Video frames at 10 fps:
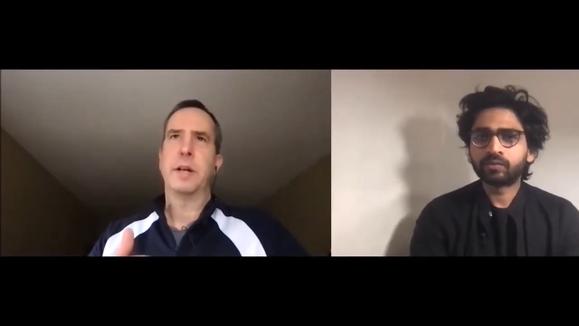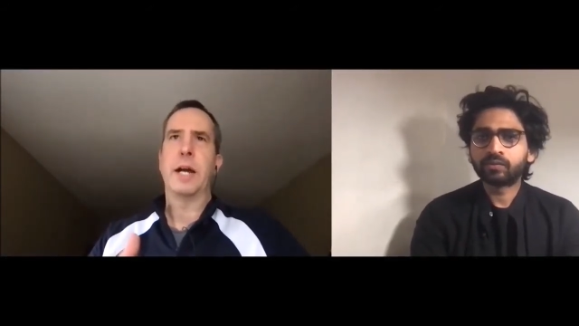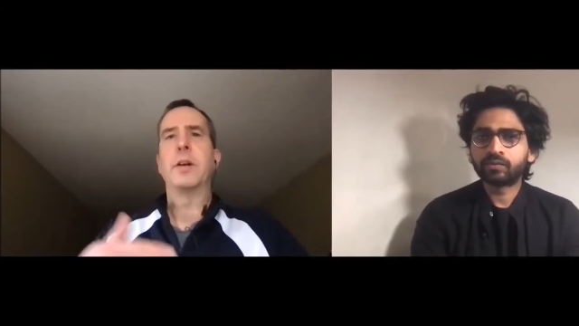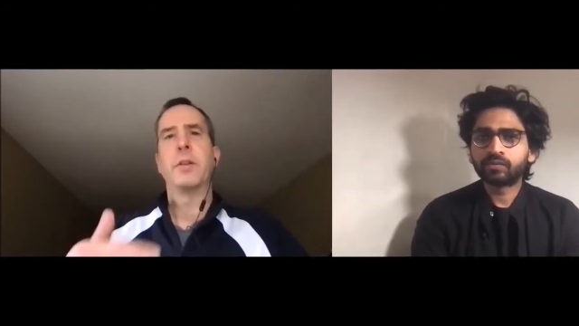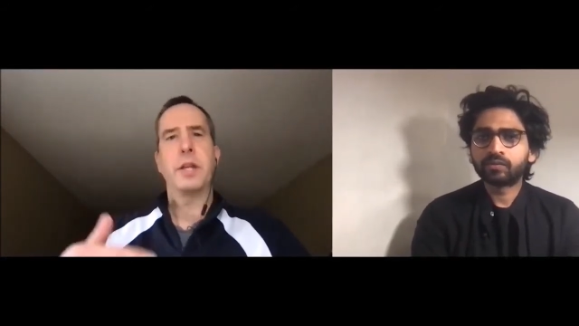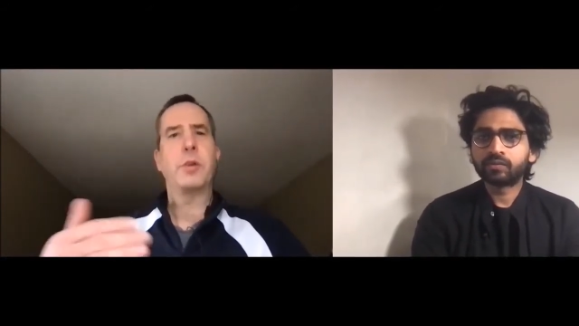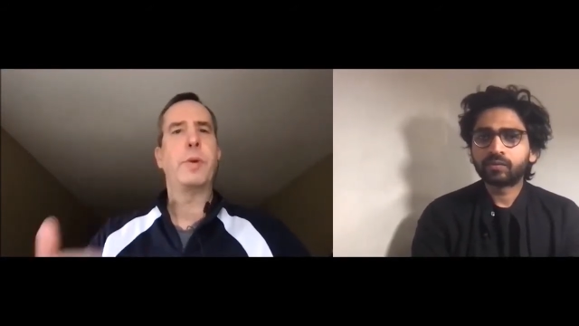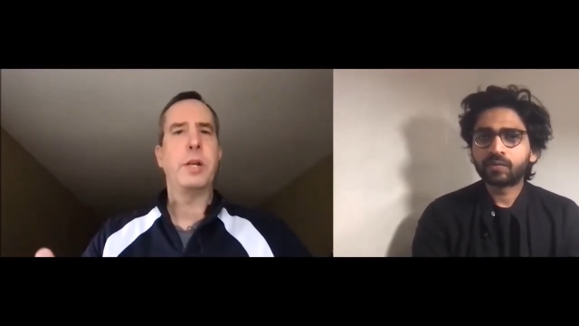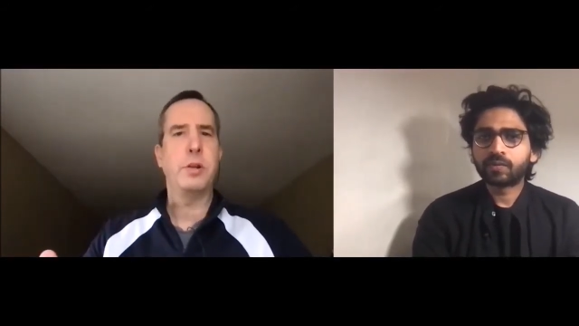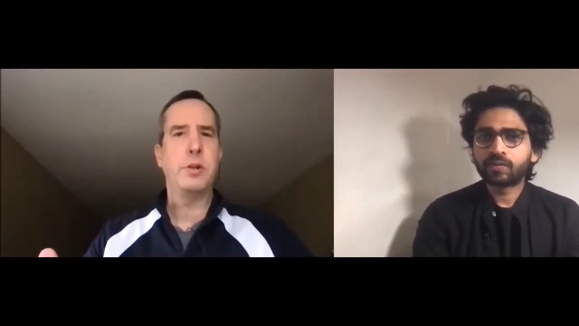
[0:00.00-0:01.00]
Speaker 1: I don't think
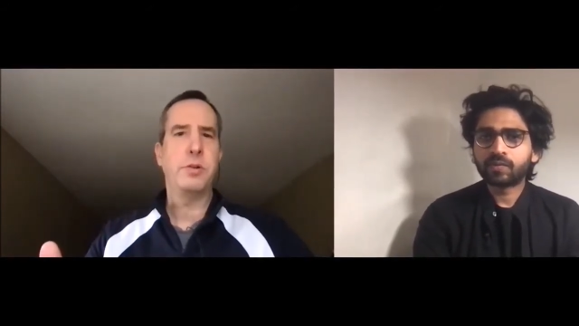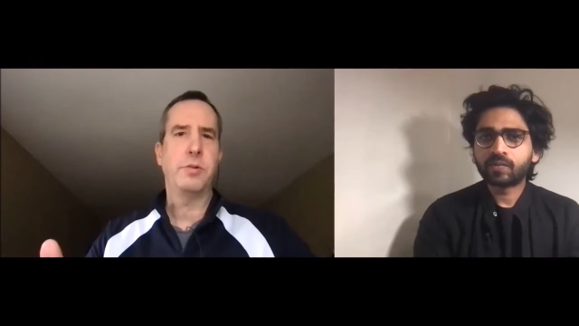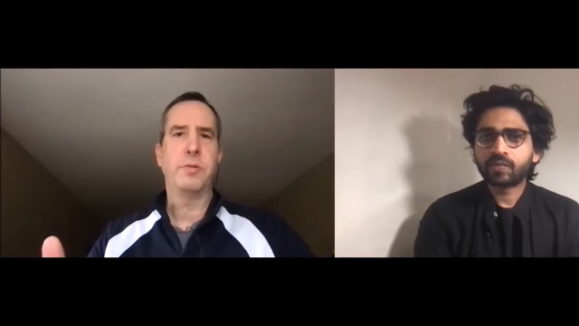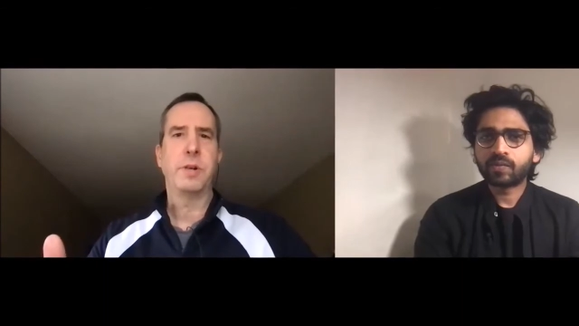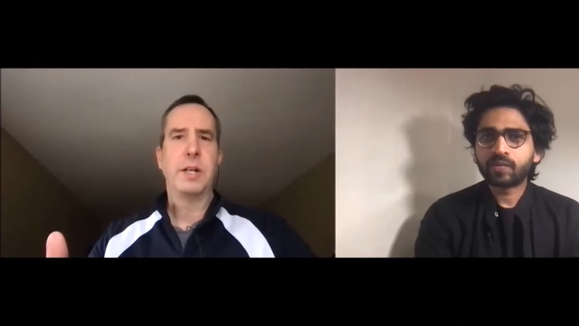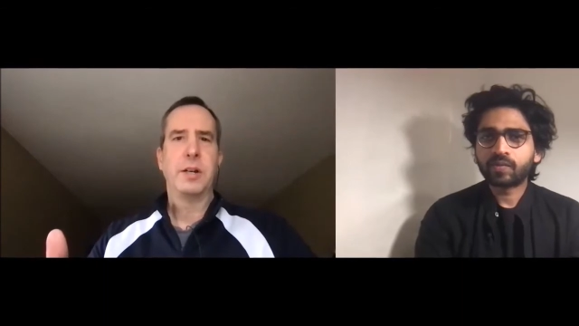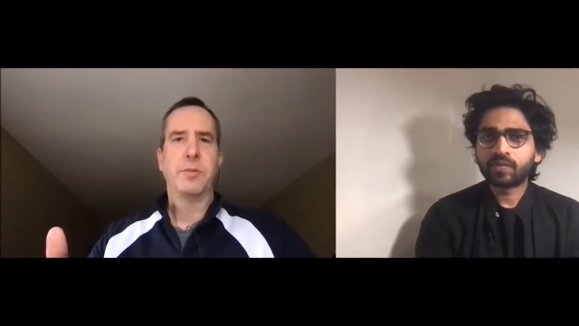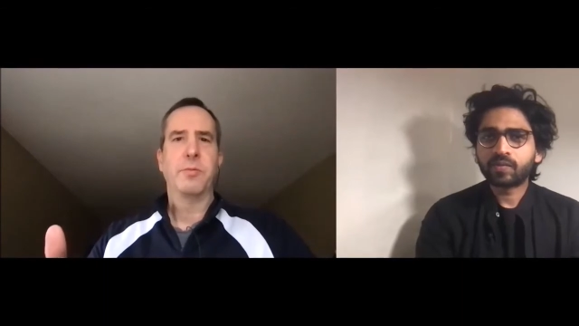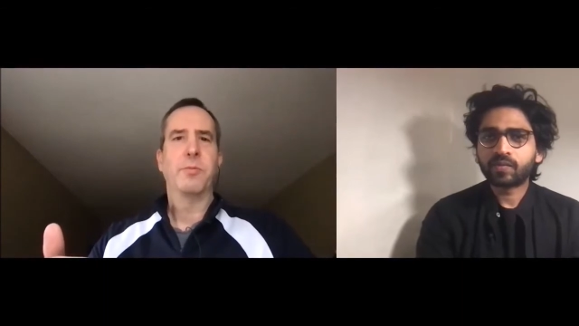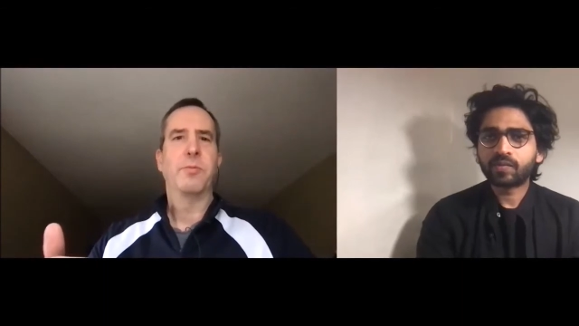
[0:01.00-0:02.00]
we knew
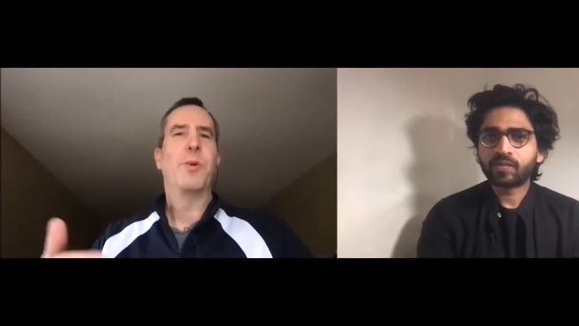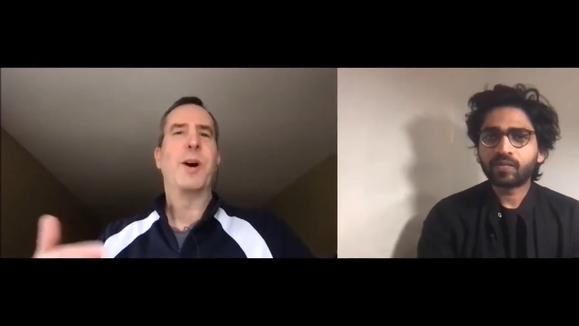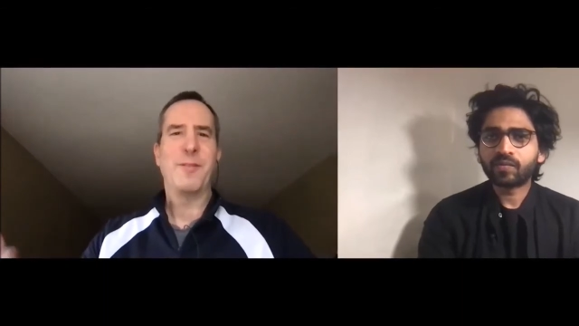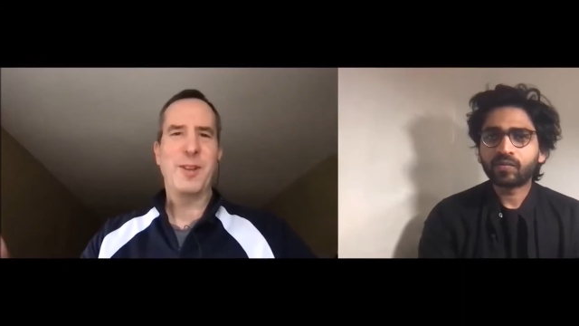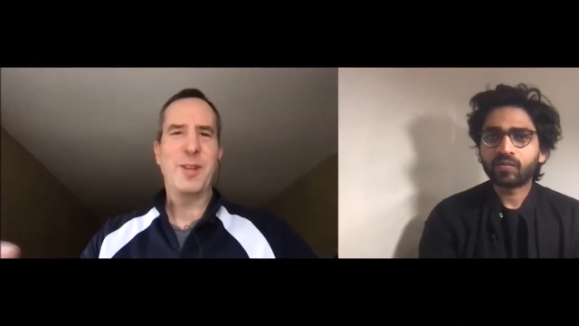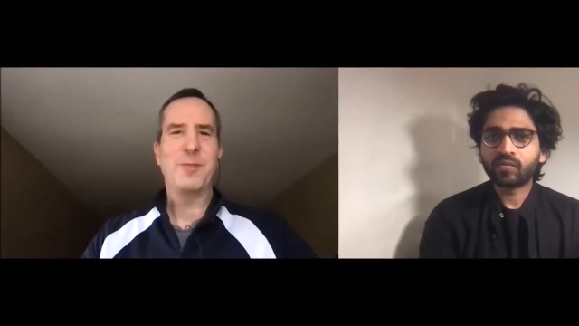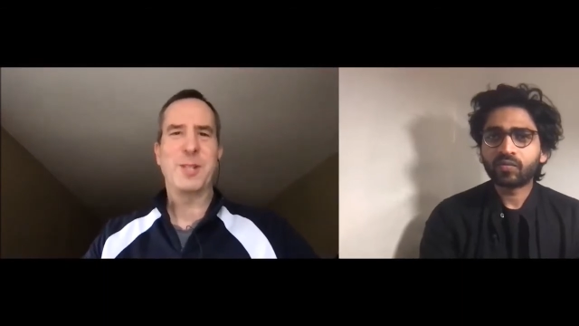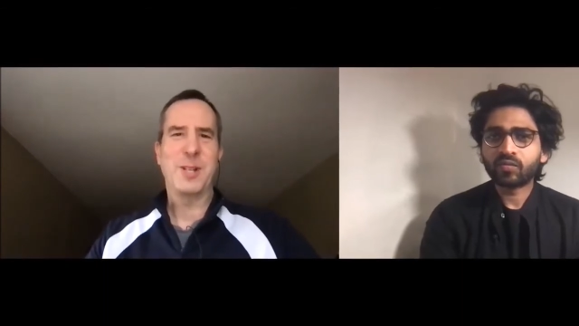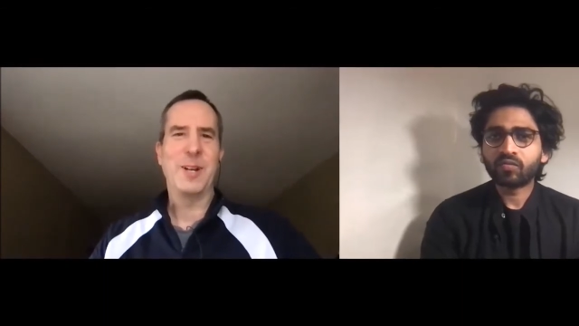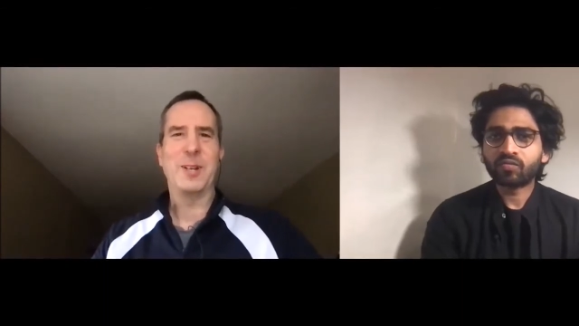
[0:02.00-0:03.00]
what everything was going to